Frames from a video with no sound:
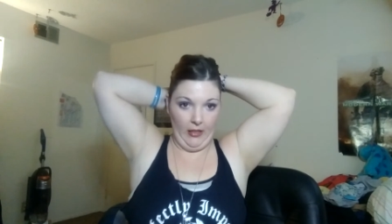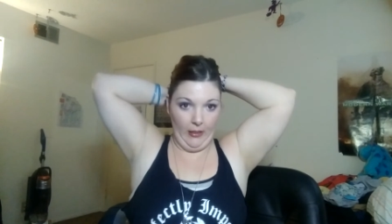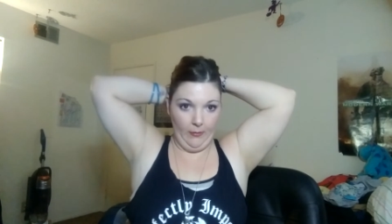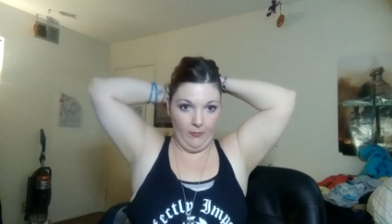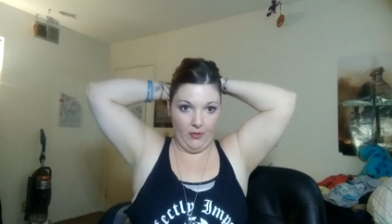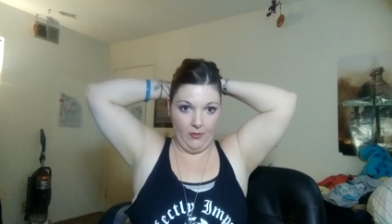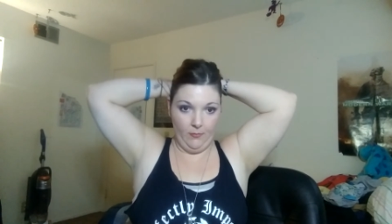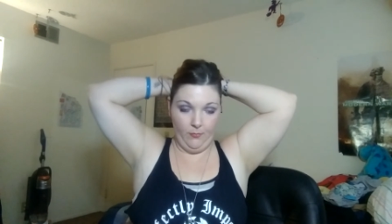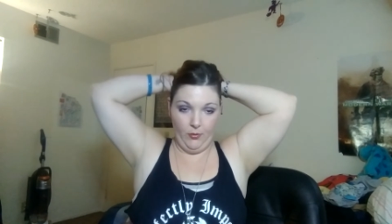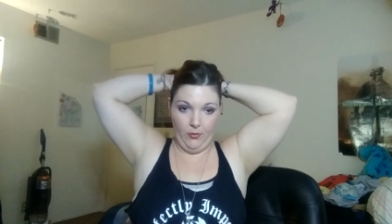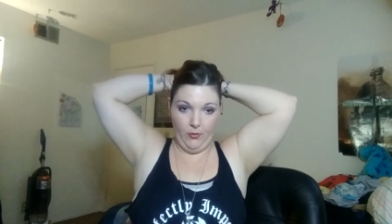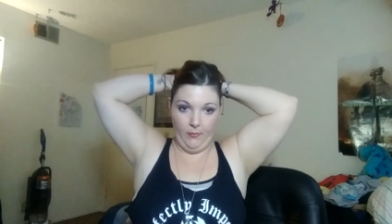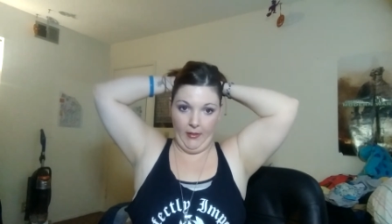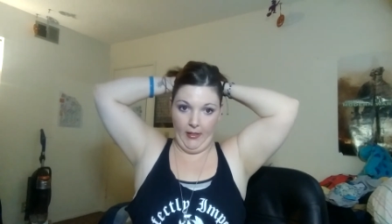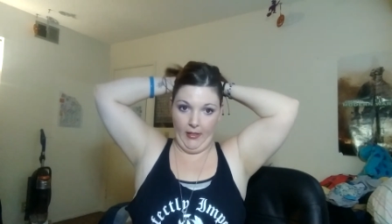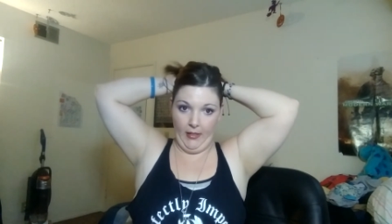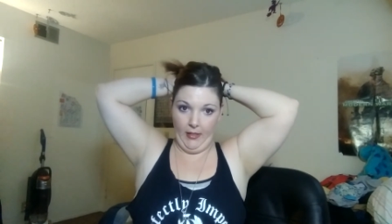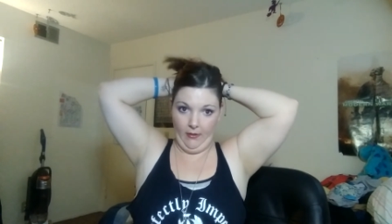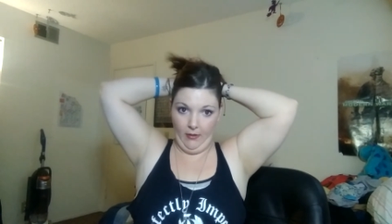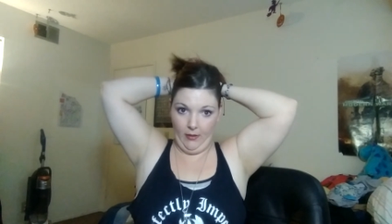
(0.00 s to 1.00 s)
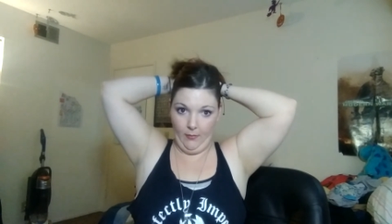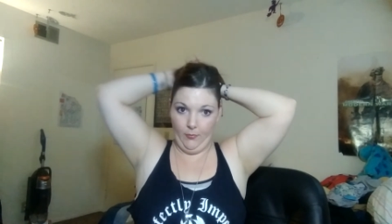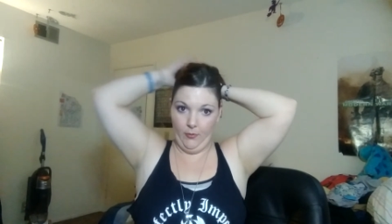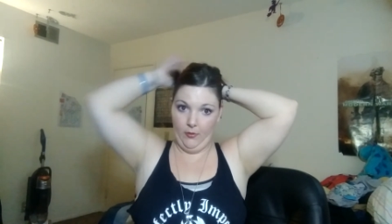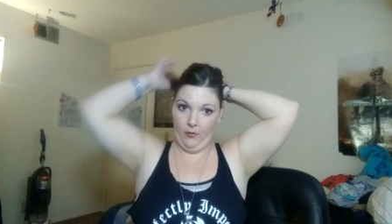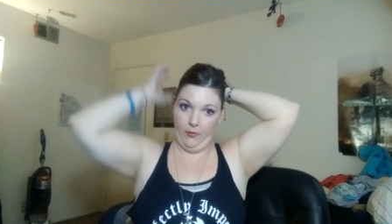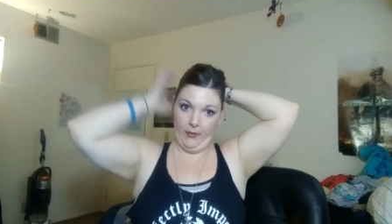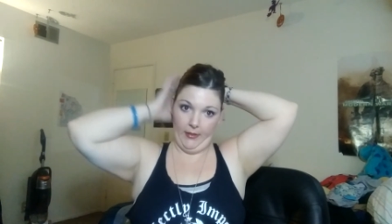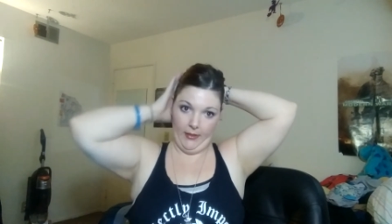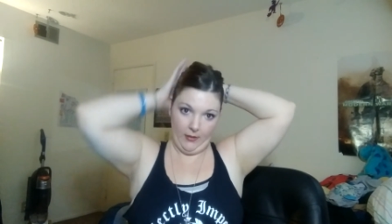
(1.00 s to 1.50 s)
I'm going to put my hair up
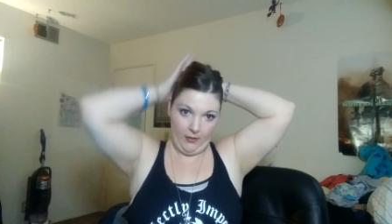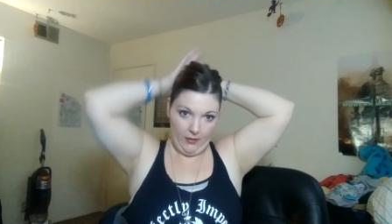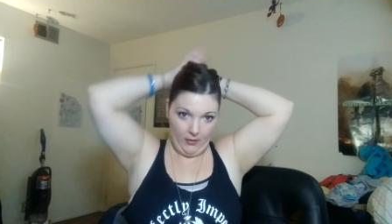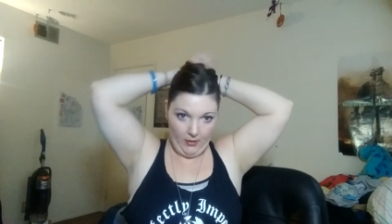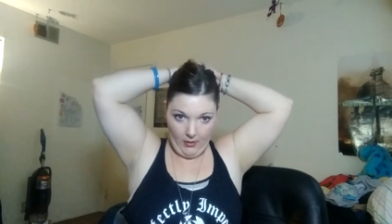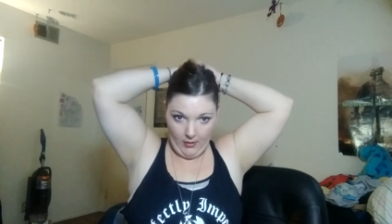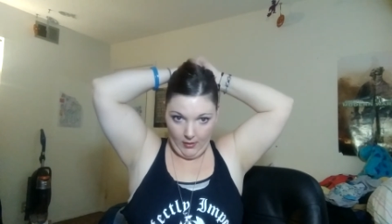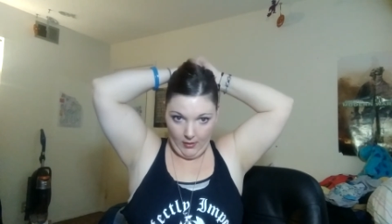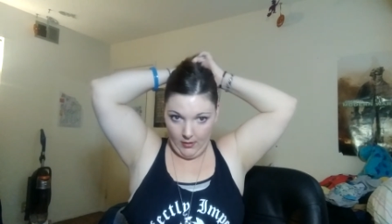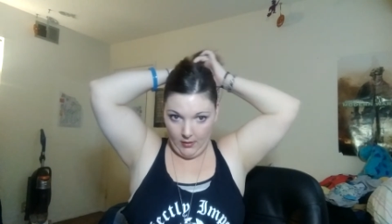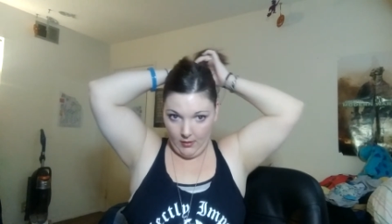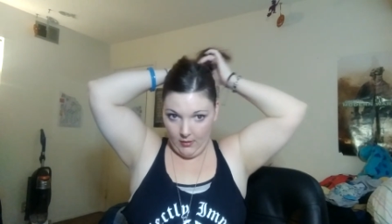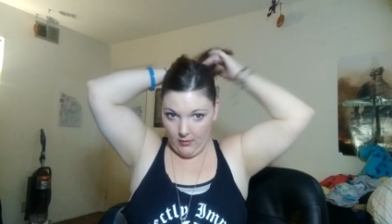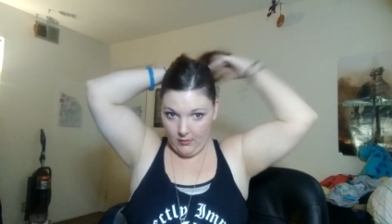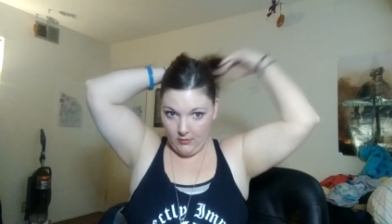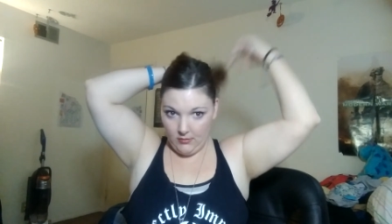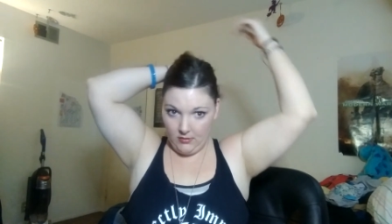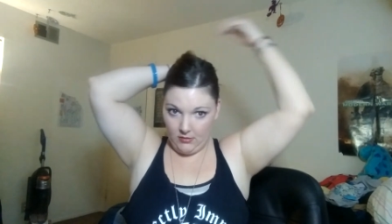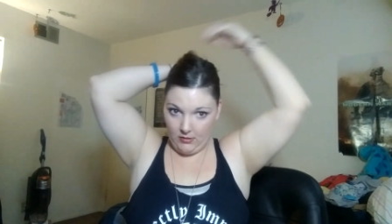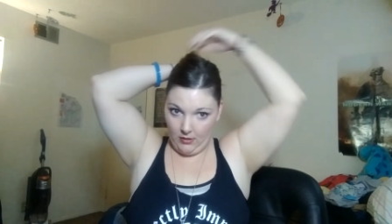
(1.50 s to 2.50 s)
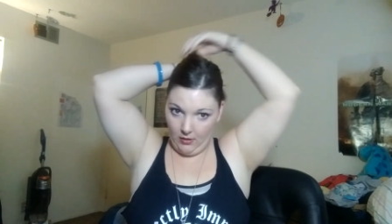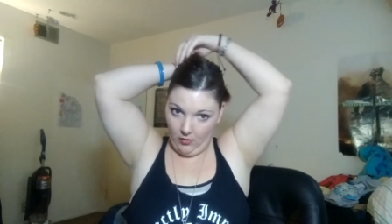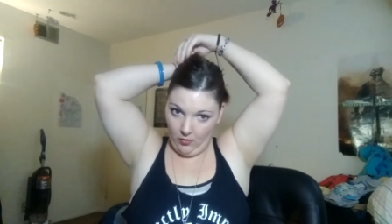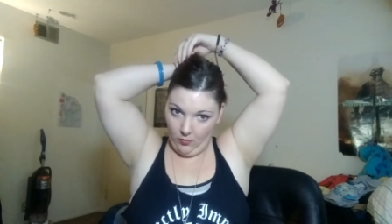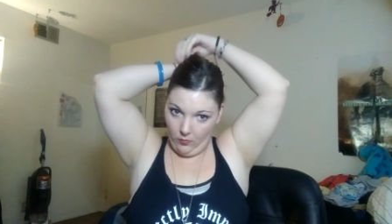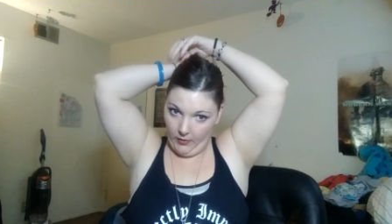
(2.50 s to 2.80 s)
real quick so